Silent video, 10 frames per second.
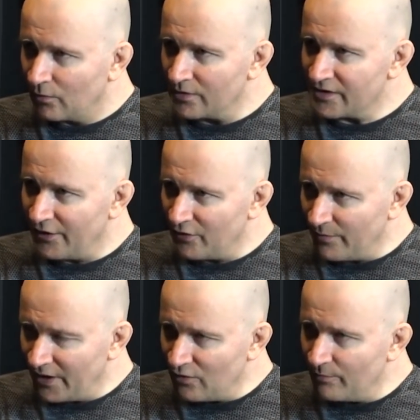What's going
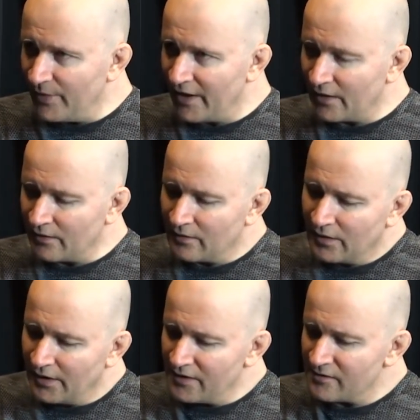to make you better
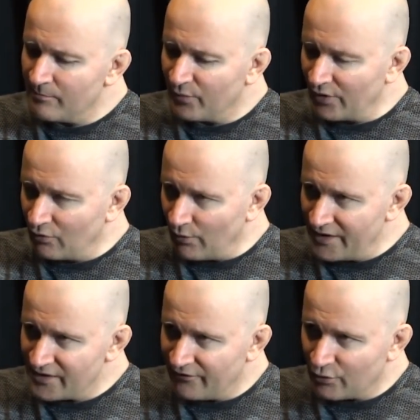is
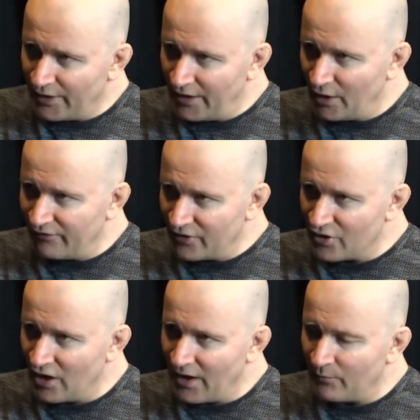progressive training over
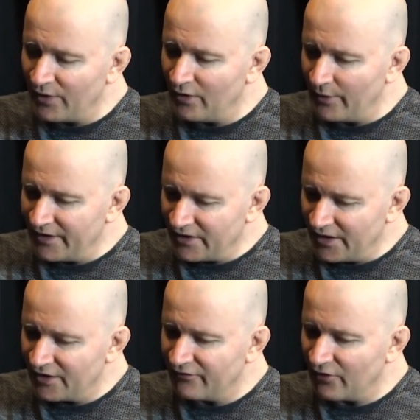time, where you
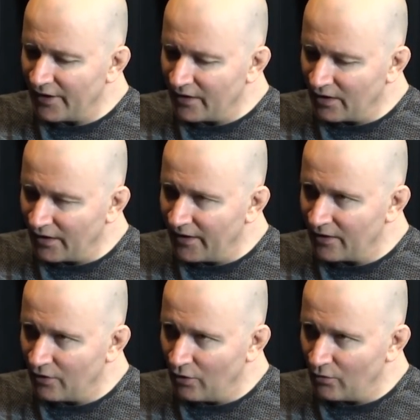identify
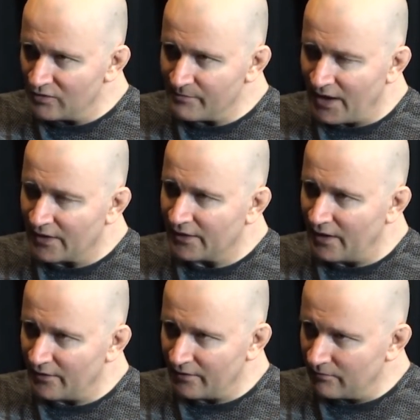clear goals marked
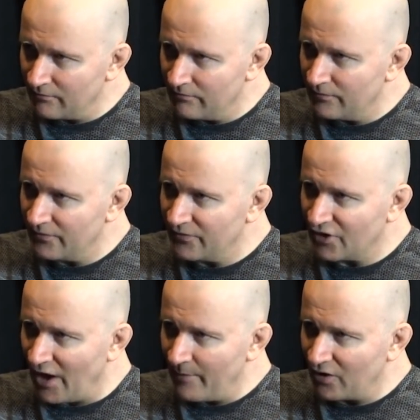out in
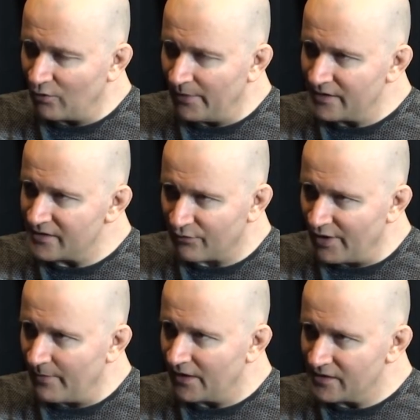time increments,
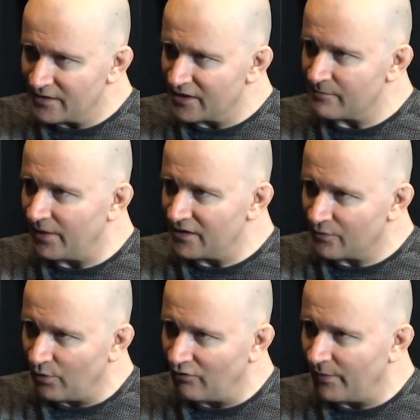3 months, 6
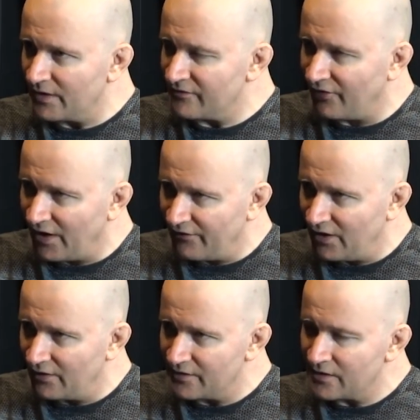months, 12 months, 5
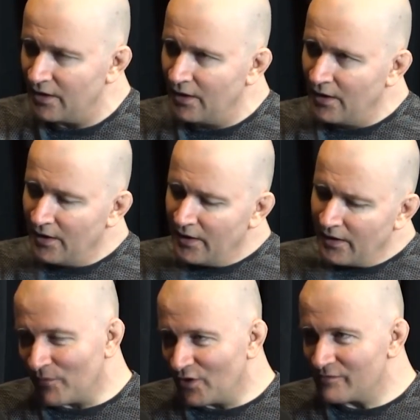years.
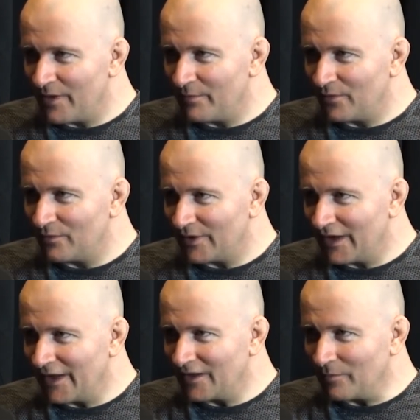Most people, when
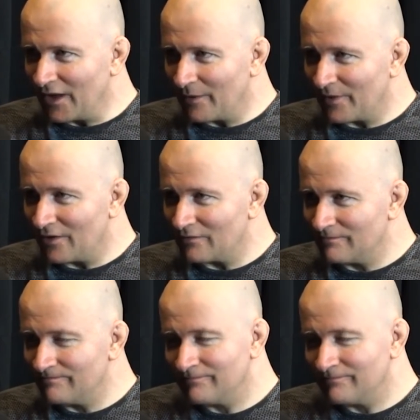they get to black belt,